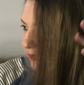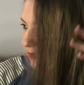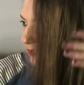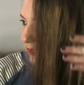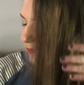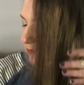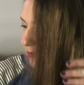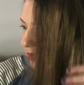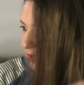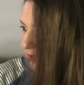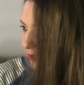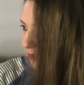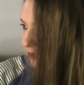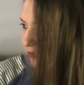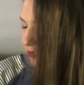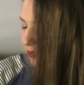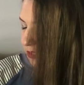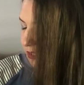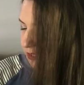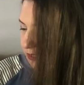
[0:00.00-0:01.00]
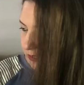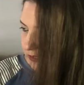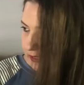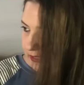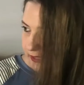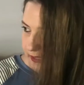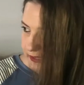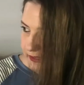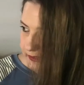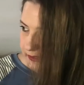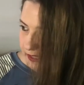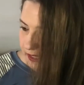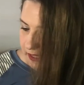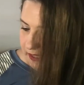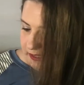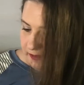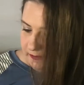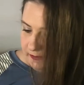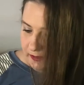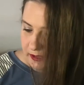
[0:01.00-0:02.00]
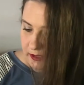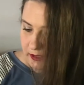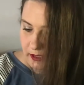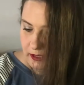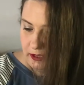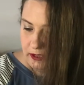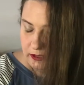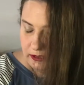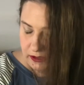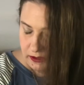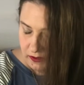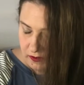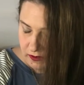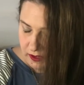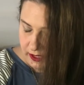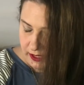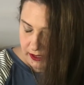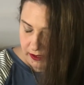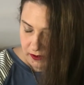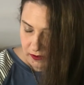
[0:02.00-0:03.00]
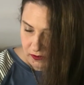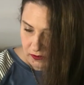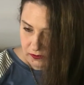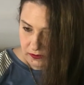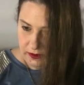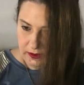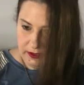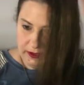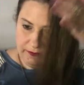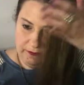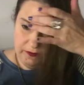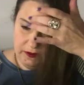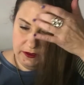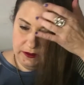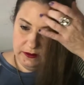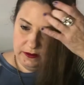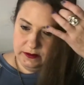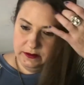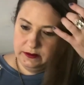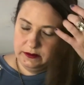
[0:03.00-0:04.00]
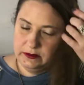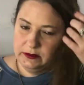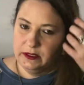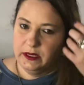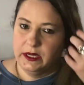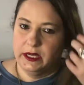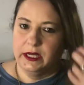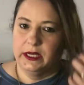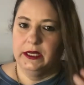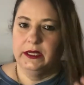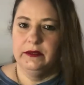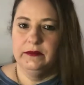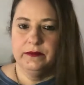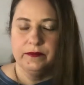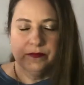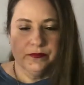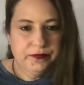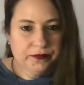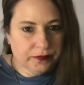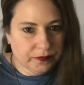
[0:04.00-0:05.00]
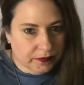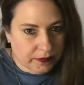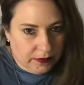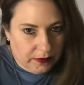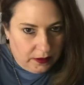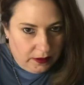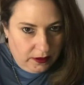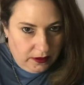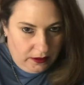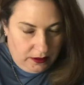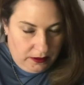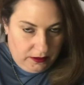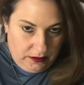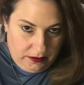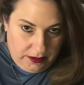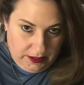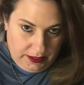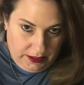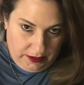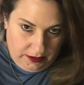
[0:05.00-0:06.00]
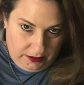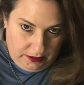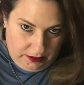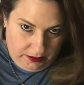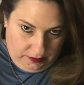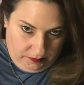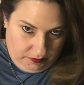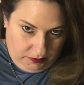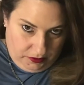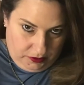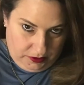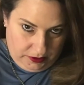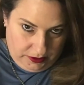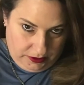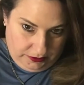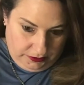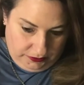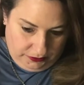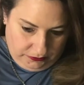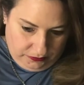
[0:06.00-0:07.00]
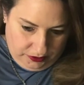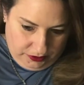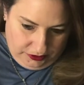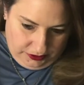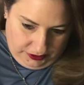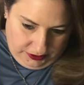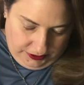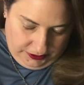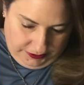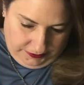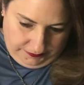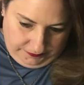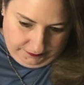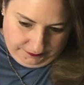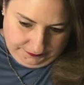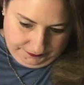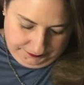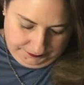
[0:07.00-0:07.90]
a smaller chunk at a time. So now that I've done this side, then I'm gonna unscrunchy it.